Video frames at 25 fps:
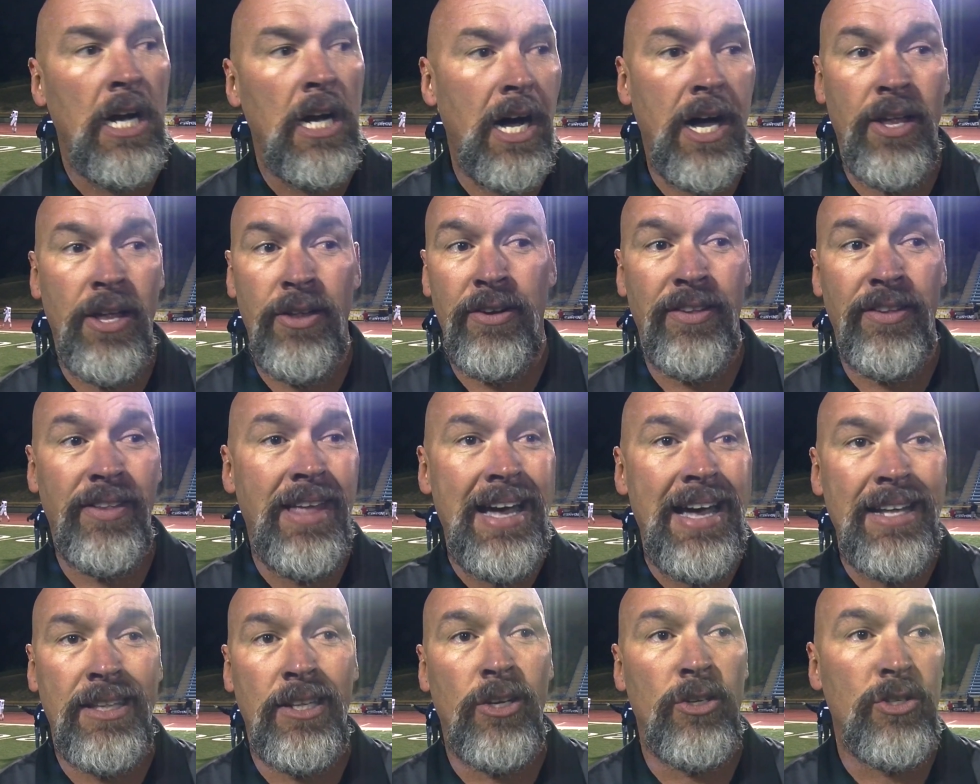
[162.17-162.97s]
Other than
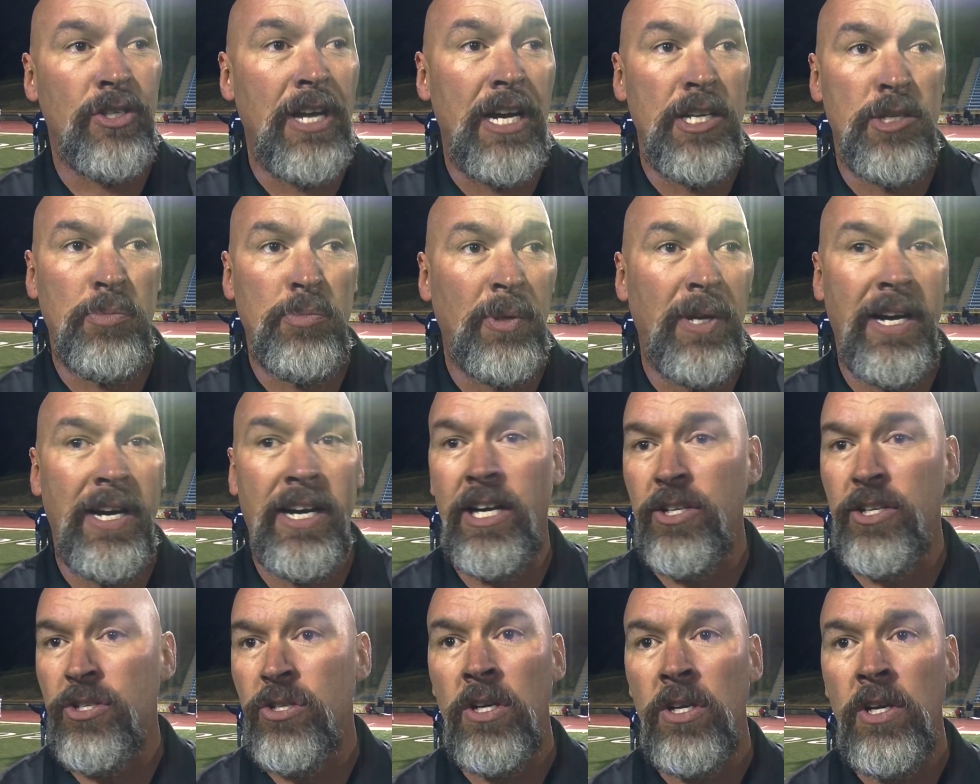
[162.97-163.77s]
that, those guys played
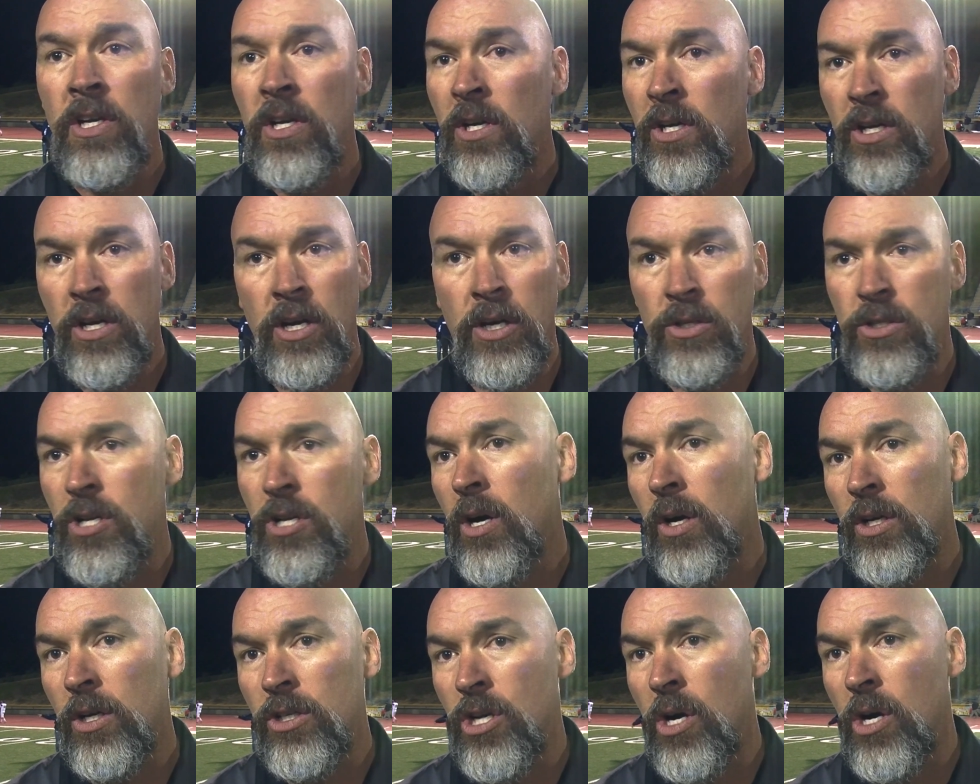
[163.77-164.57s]
us, you know,
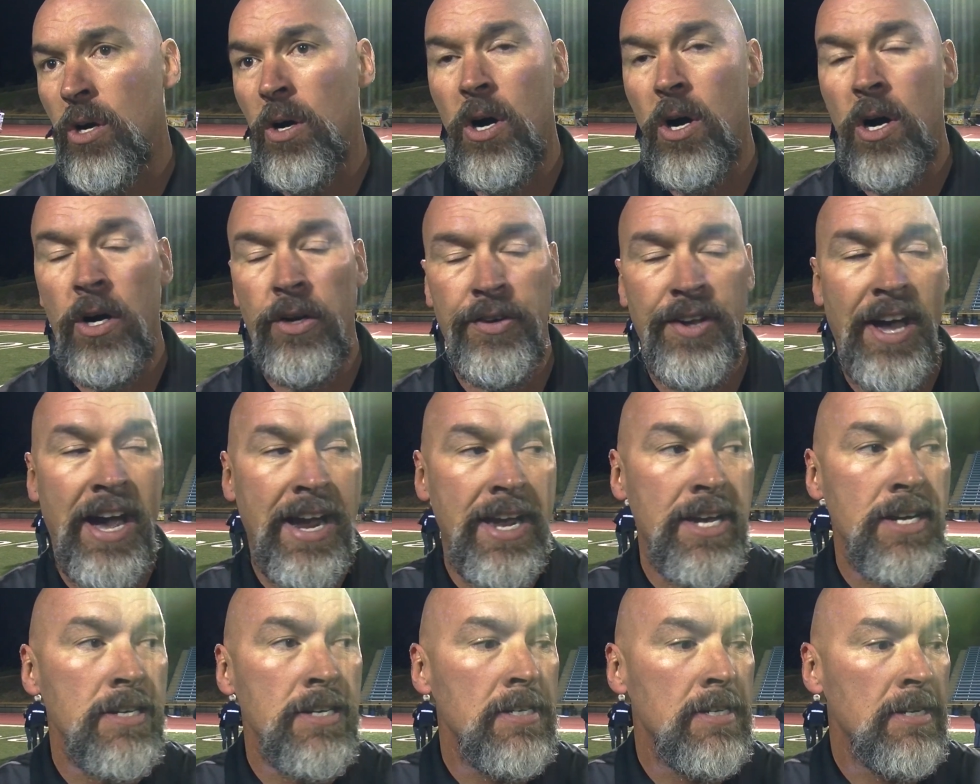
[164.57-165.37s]
toe to toe all
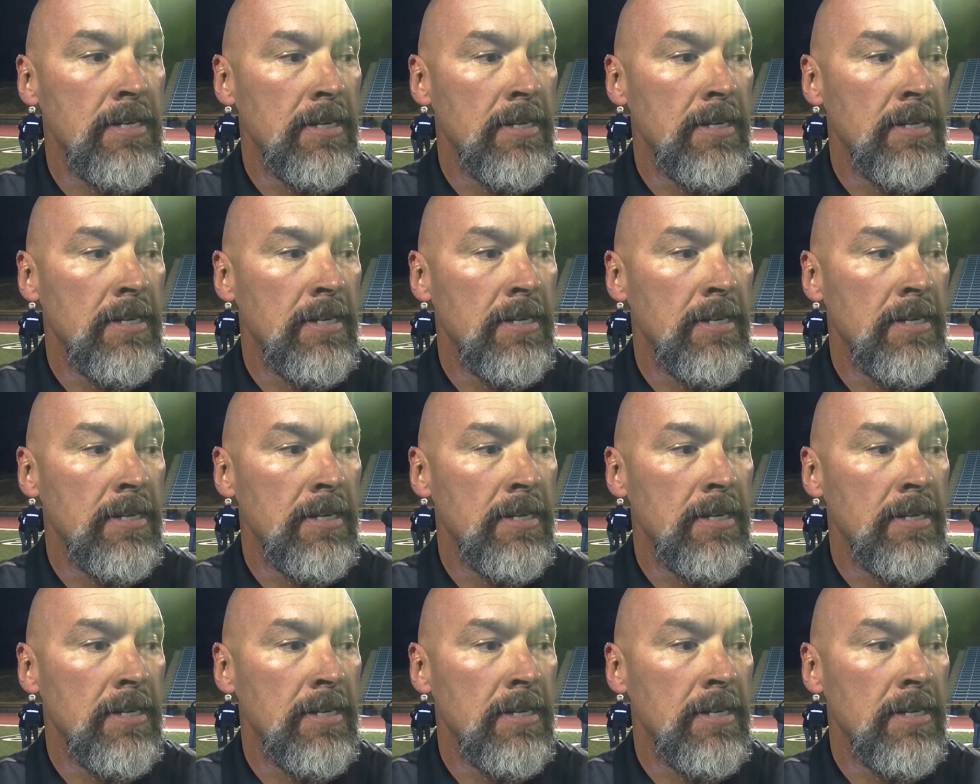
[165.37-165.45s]
night.